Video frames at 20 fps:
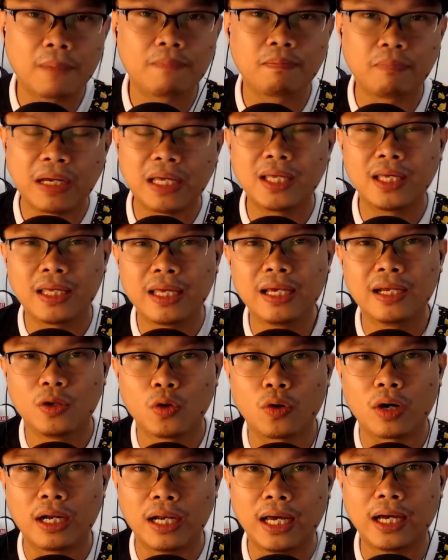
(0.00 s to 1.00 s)
may
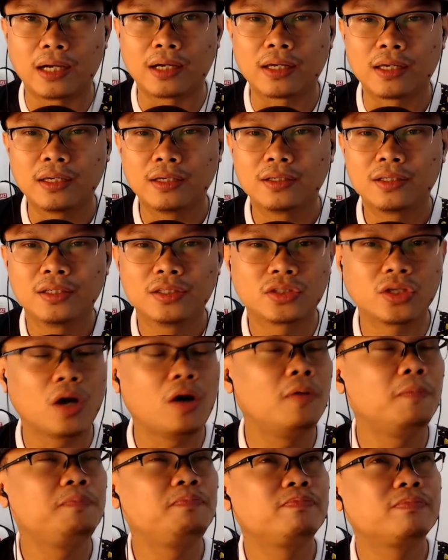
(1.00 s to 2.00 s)
hilo ka lang.
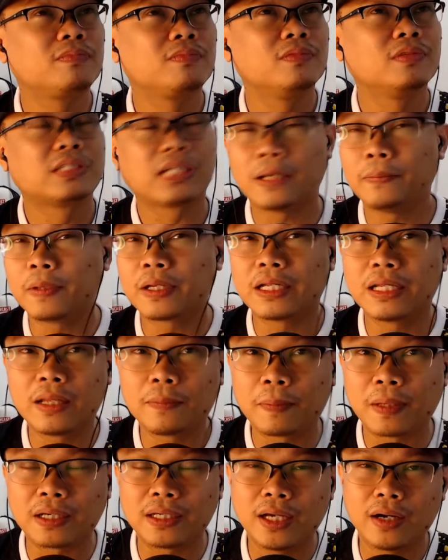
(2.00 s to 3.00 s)
So, sabi rin ni
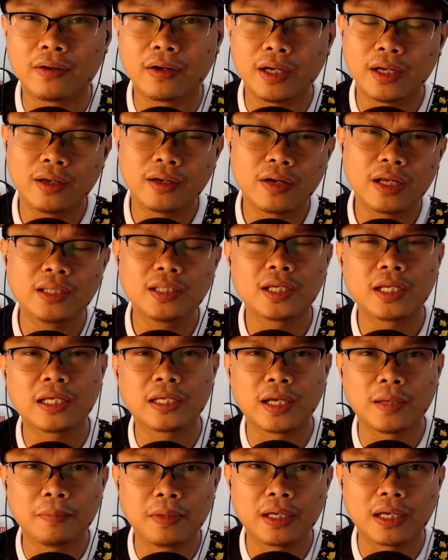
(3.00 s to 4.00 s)
Pacquiao, ready rin
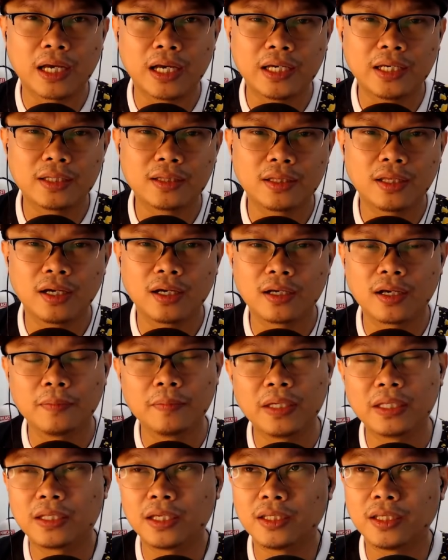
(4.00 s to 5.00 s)
kami kahit
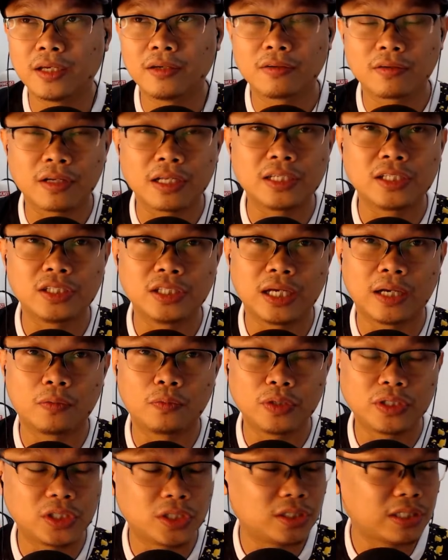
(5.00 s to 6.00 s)
gamitin niya yung reach niya,
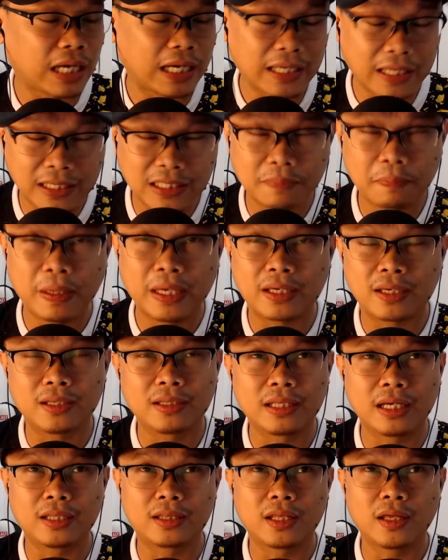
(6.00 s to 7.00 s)
which is I
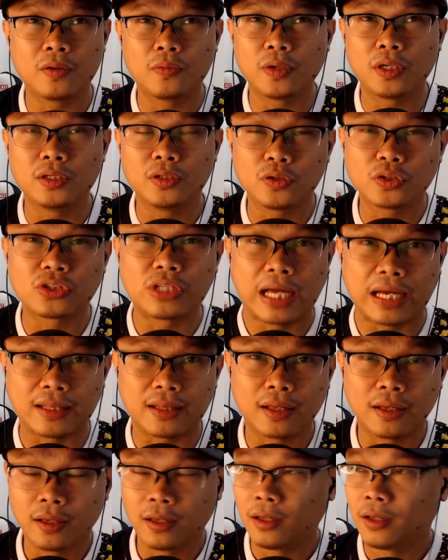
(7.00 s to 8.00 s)
expect that he will use that.
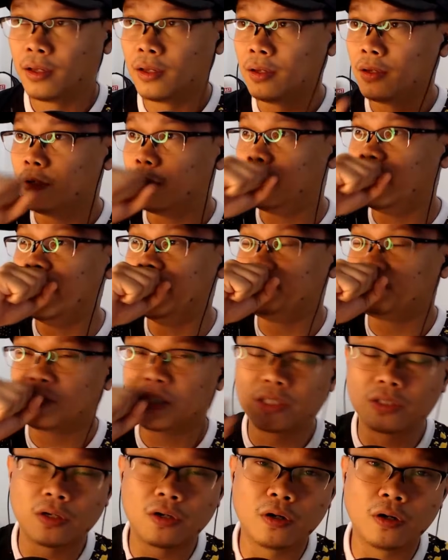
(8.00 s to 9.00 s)

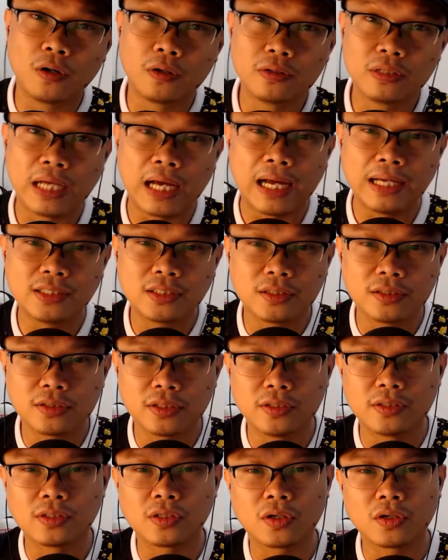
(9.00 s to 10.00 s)
So, the answer to
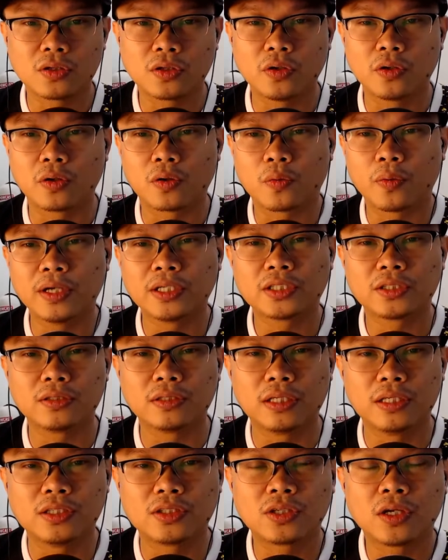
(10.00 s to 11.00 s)
your
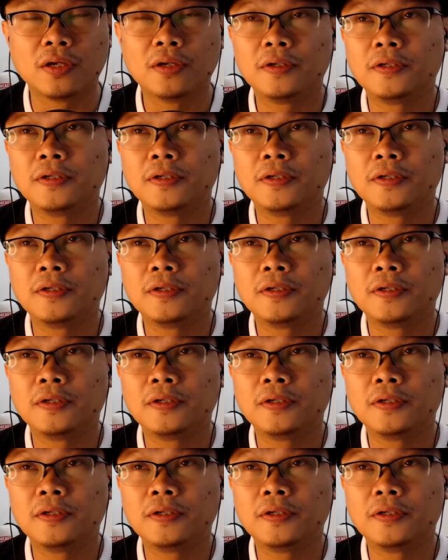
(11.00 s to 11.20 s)
question is,